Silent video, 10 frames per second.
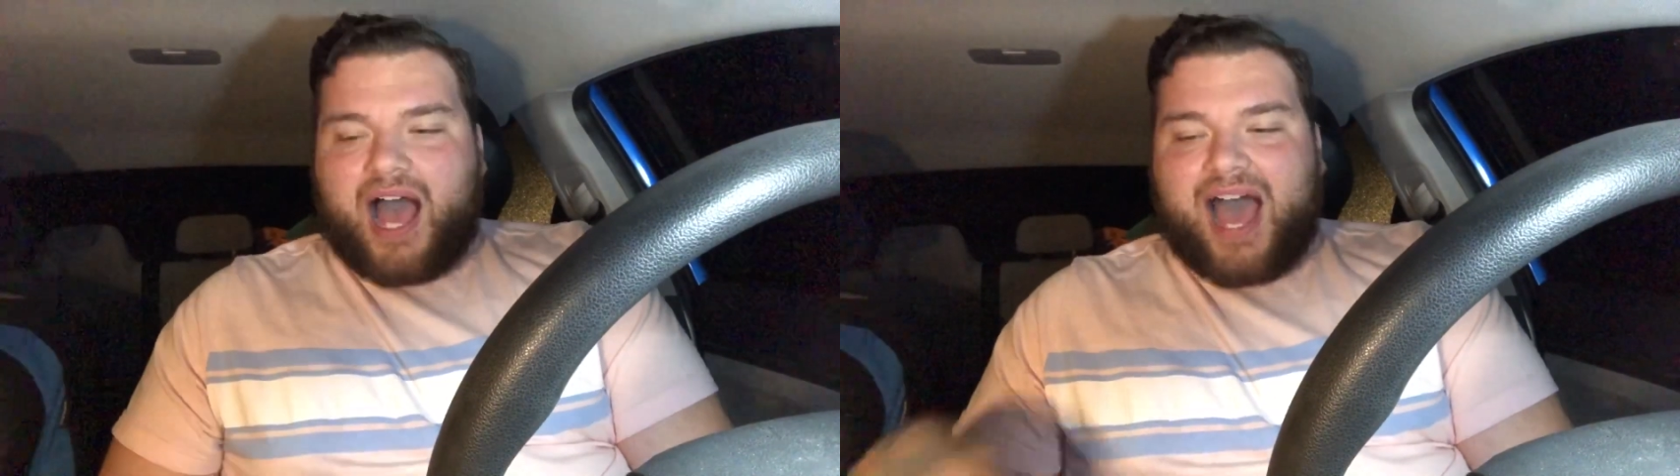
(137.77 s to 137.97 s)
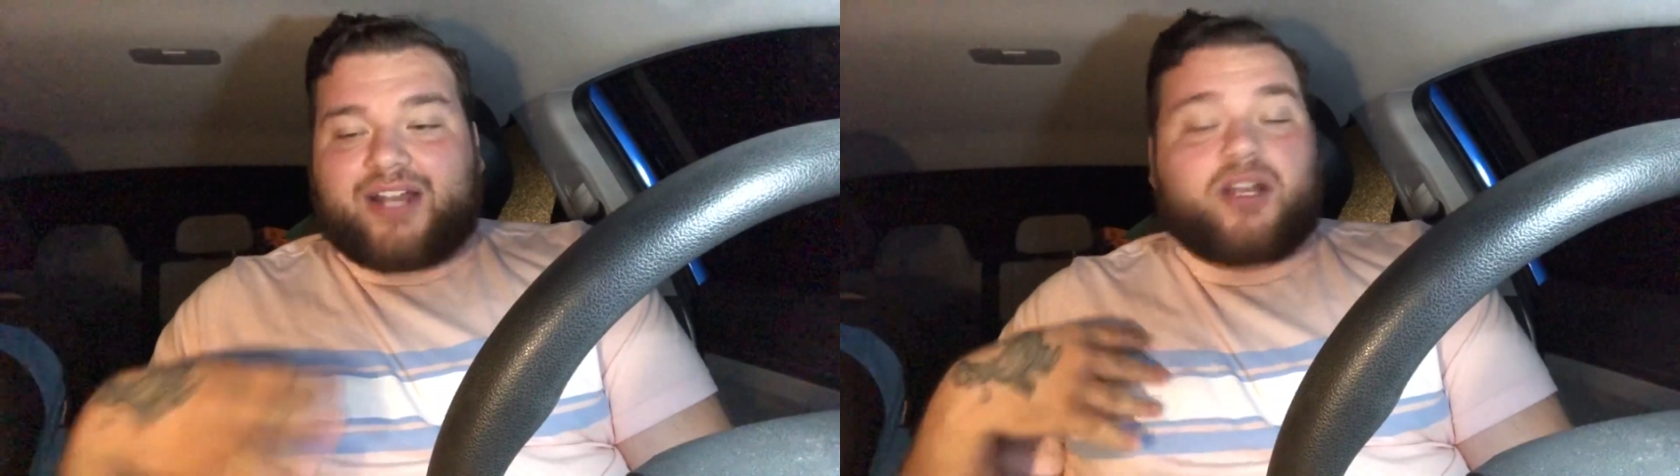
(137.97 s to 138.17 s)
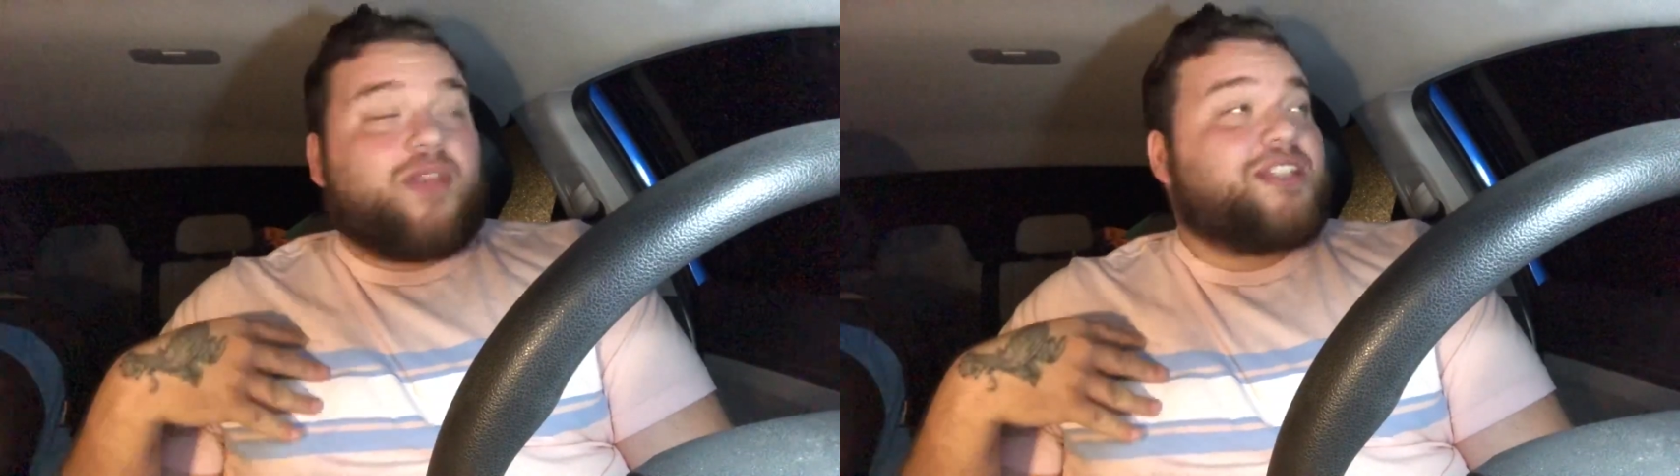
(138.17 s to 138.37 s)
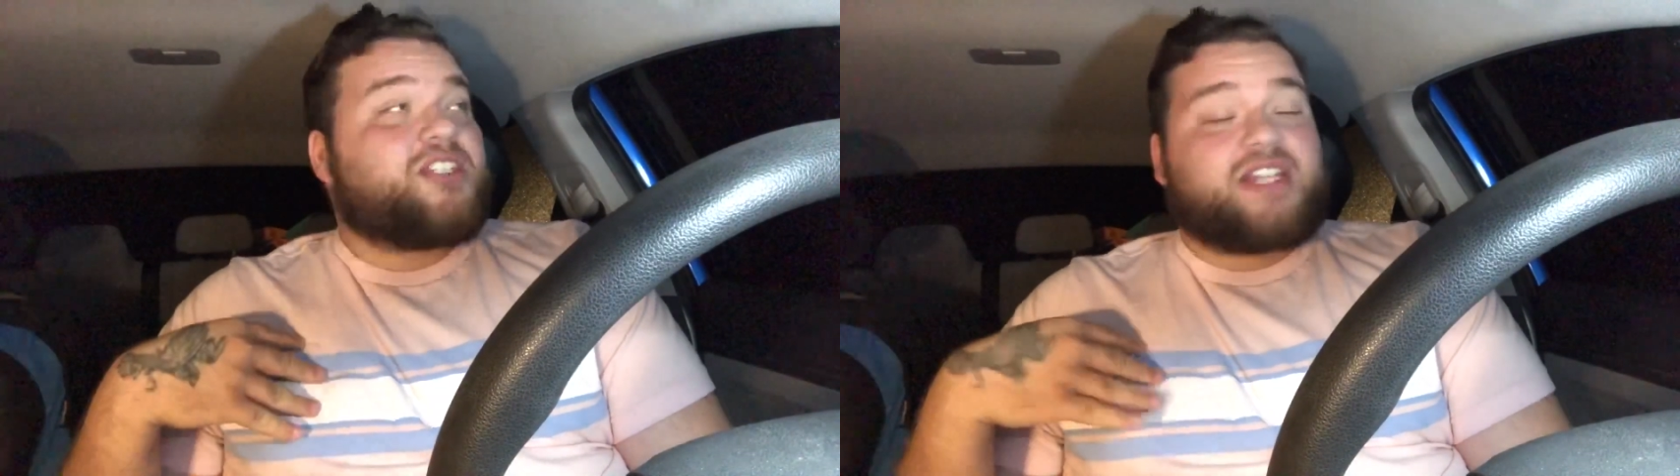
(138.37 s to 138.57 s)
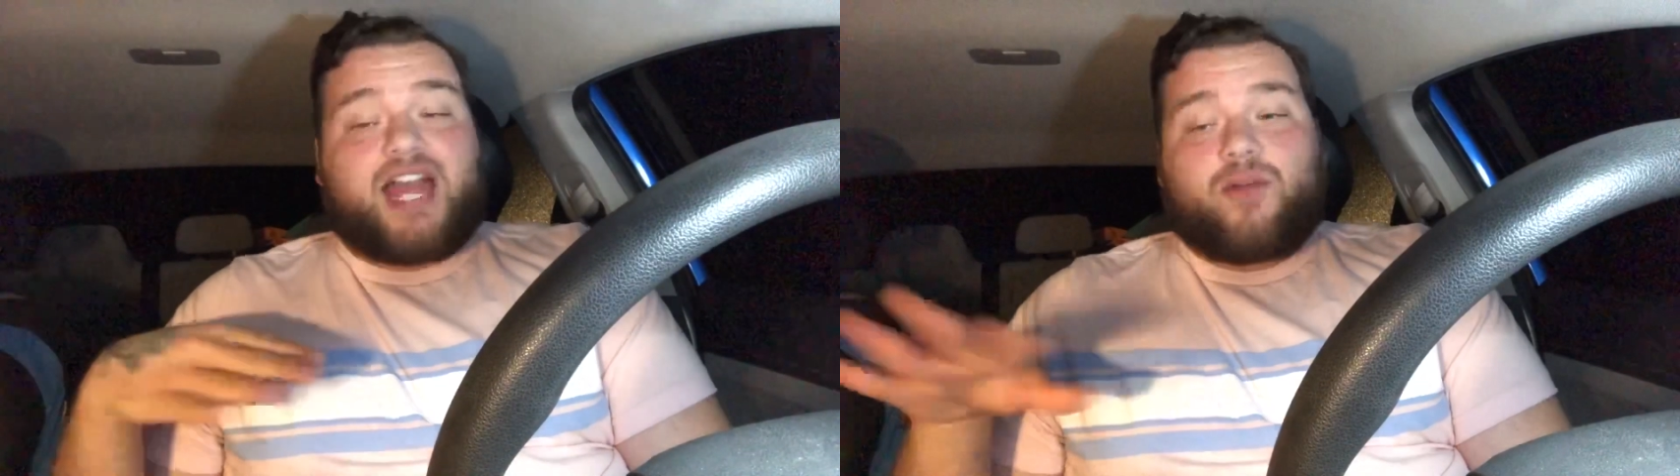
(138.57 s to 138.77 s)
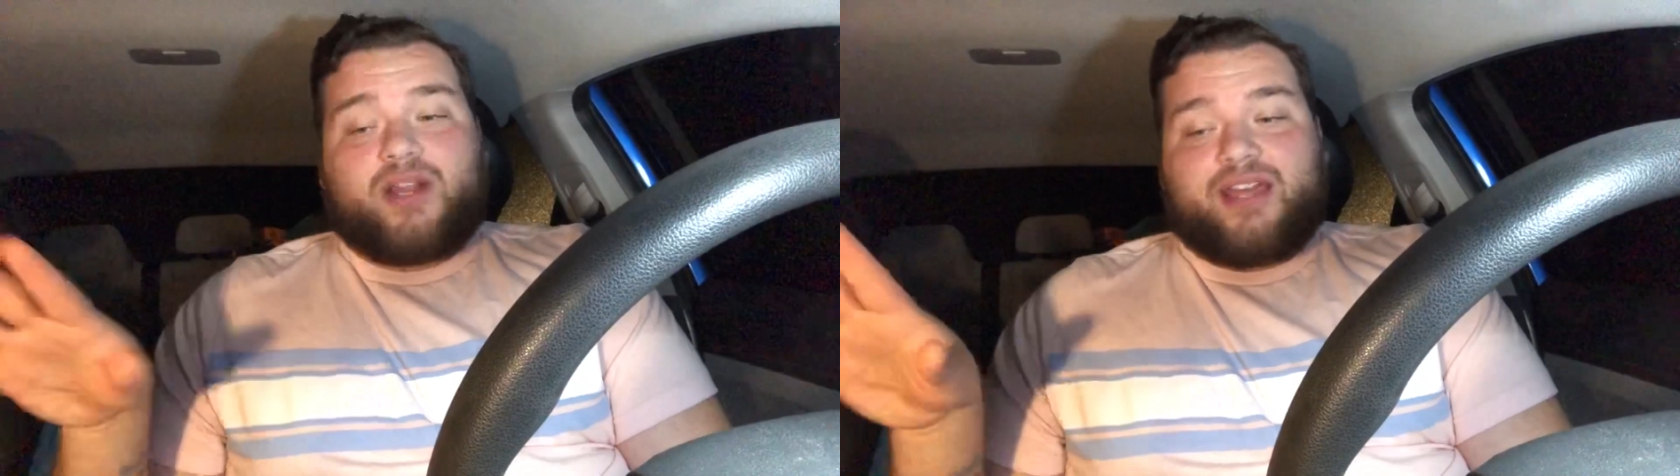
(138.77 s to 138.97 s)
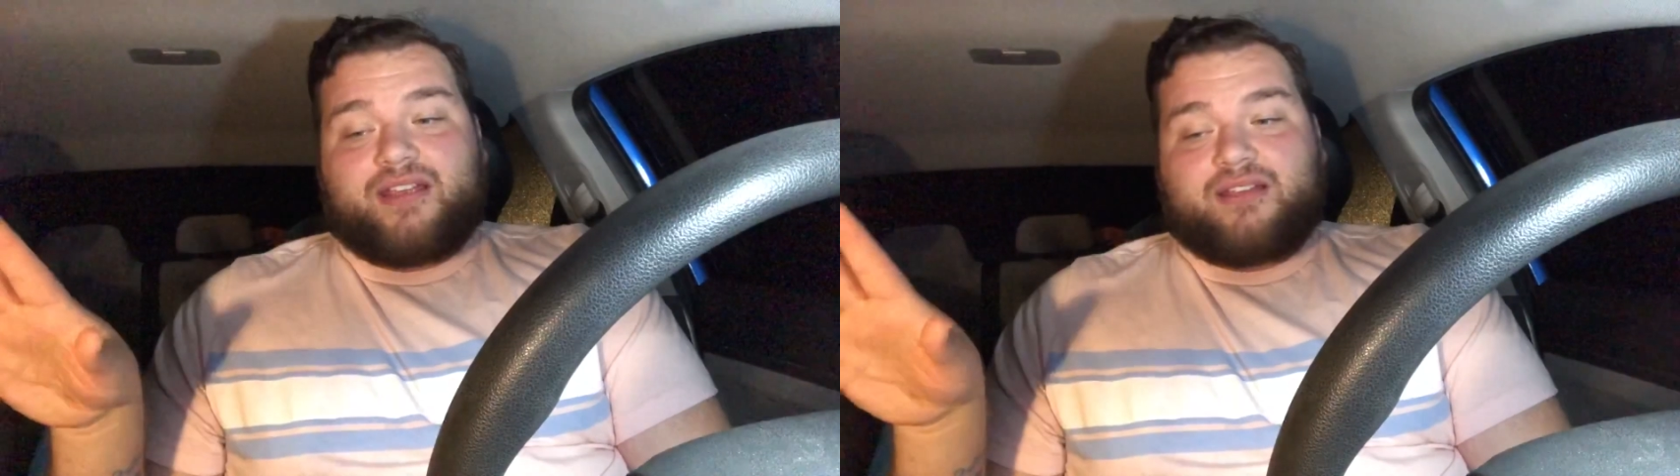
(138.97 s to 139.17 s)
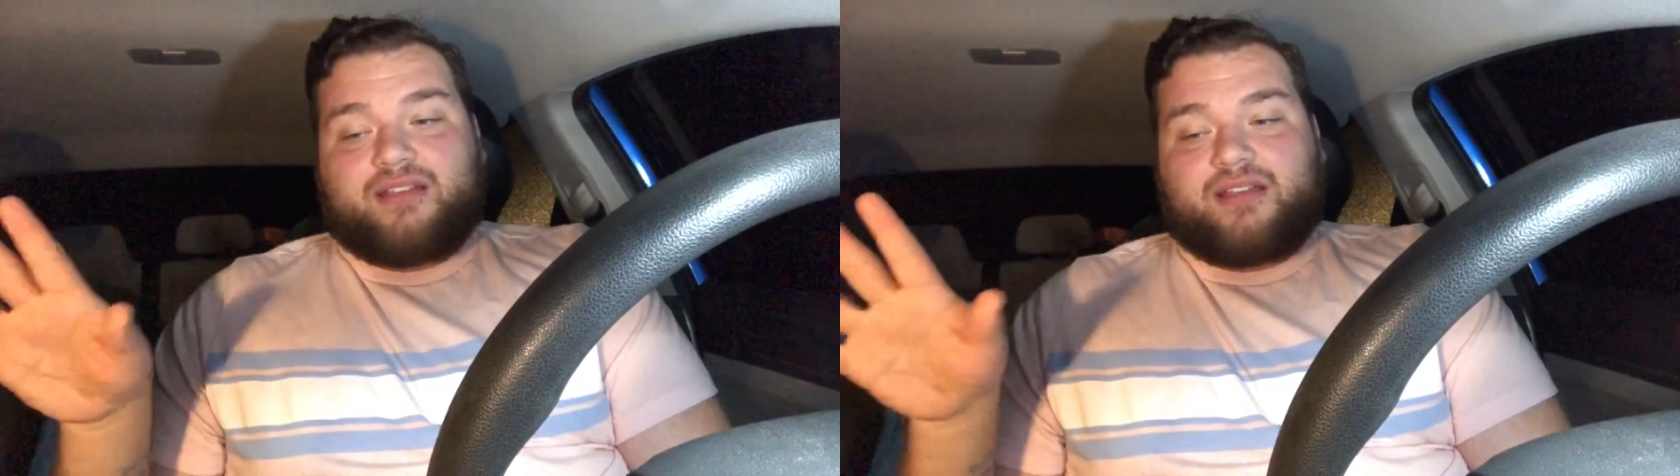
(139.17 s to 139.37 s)
I don't know, that's just kind of
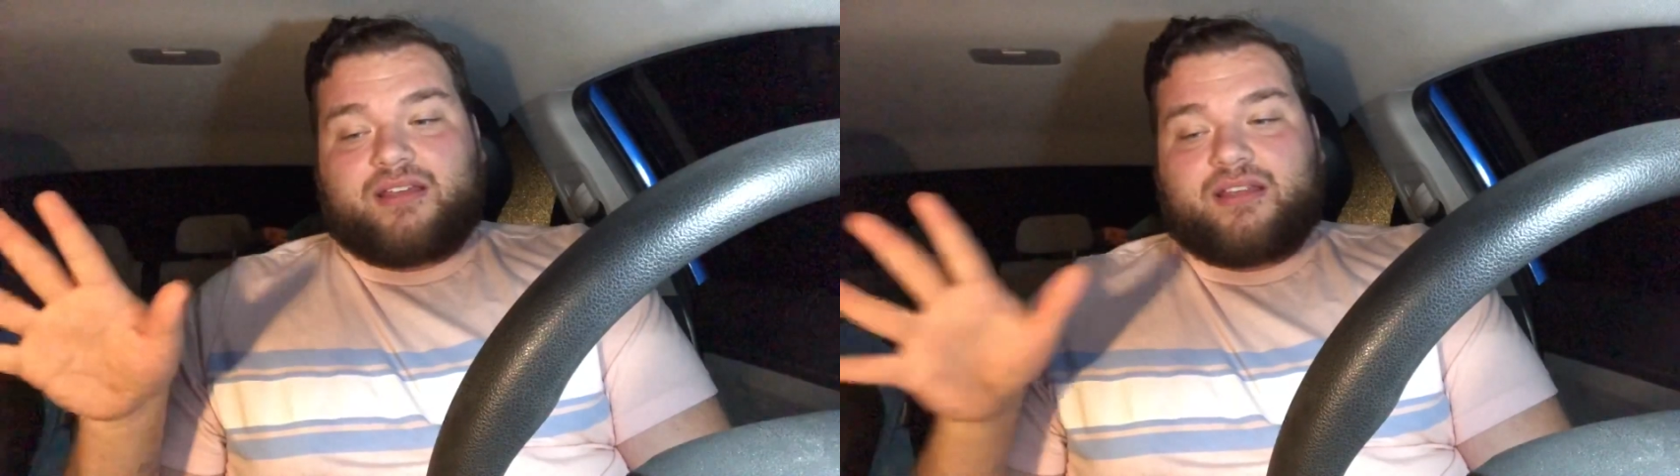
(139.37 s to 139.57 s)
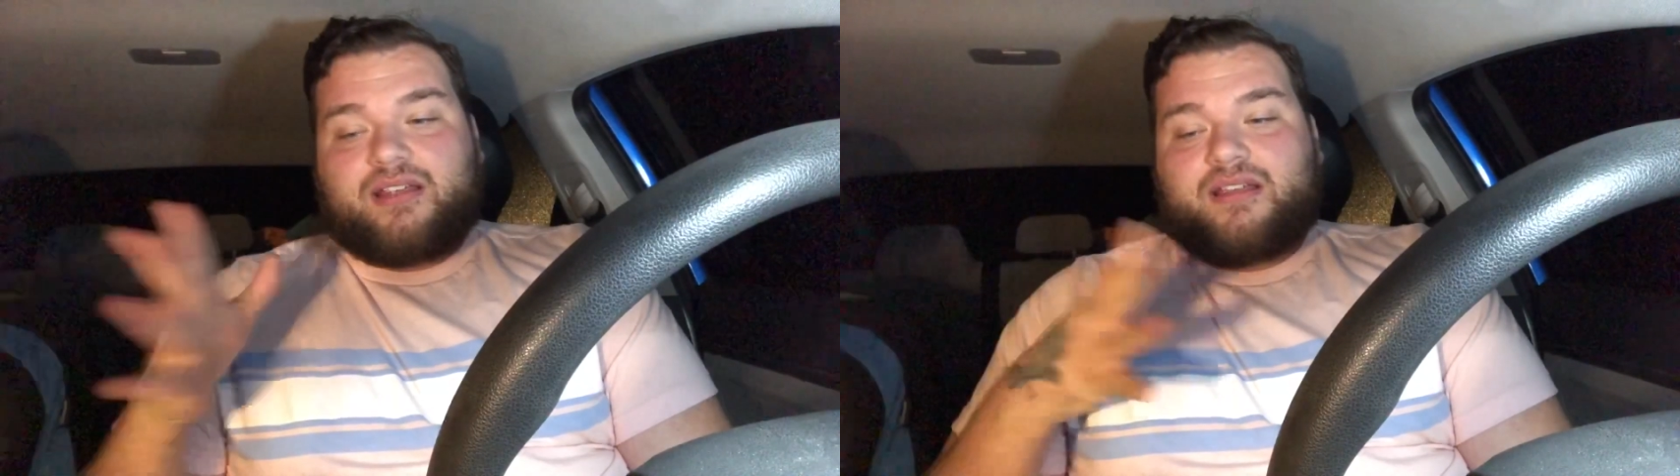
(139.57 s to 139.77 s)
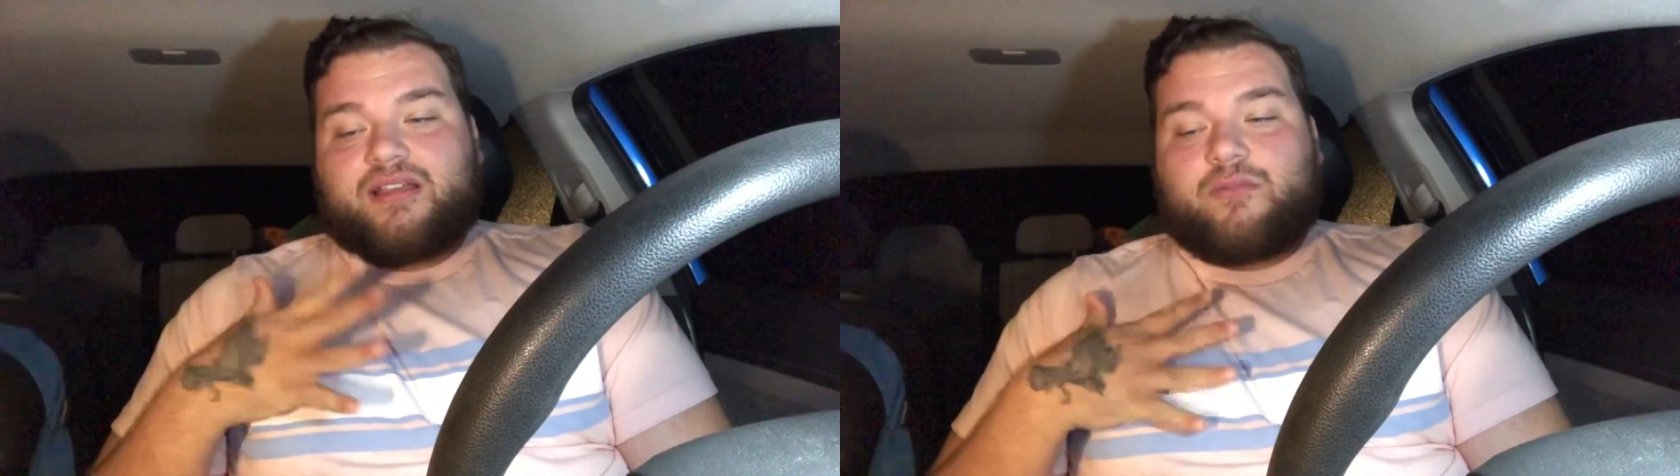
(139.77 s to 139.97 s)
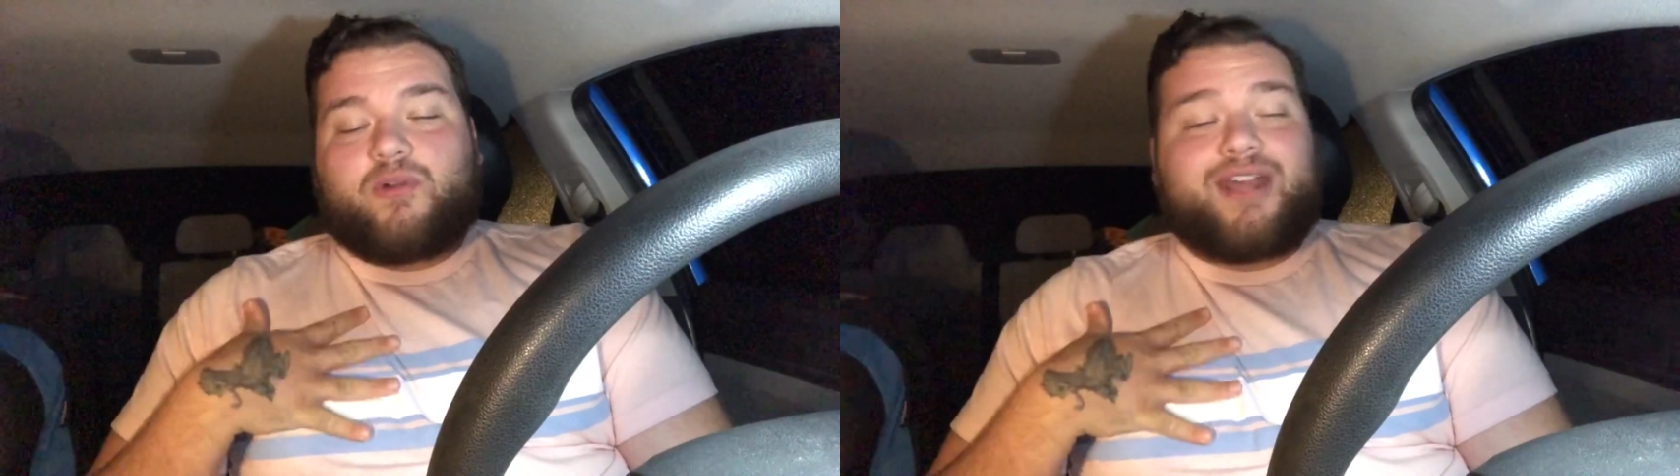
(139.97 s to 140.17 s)
what